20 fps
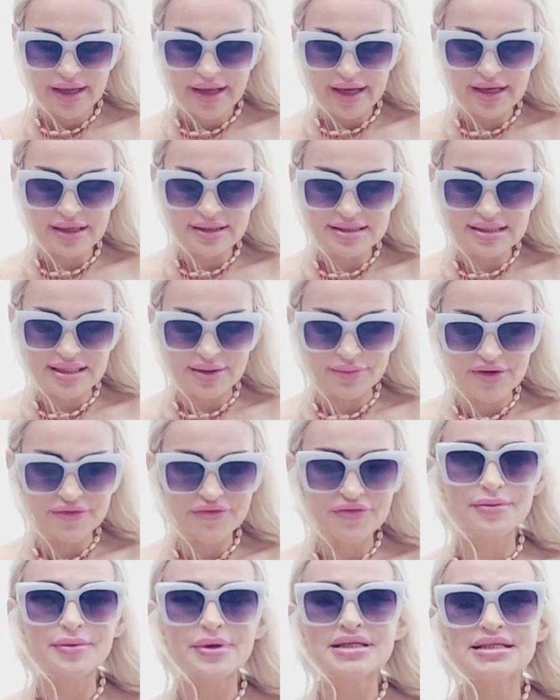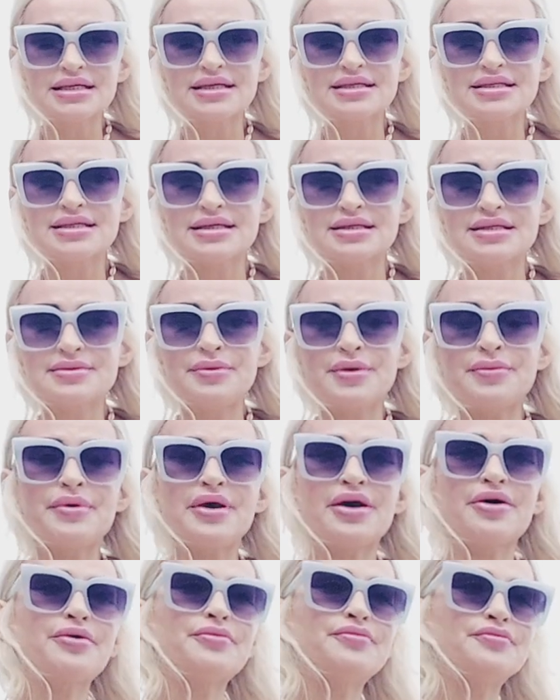It's someone from a distance,
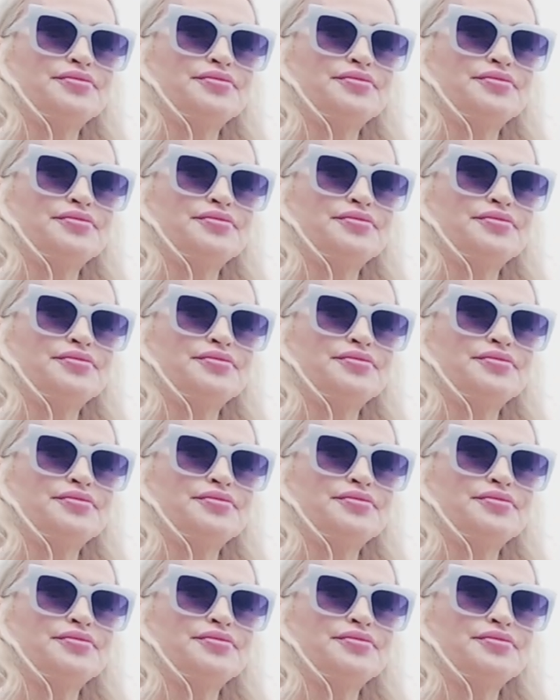Bibu.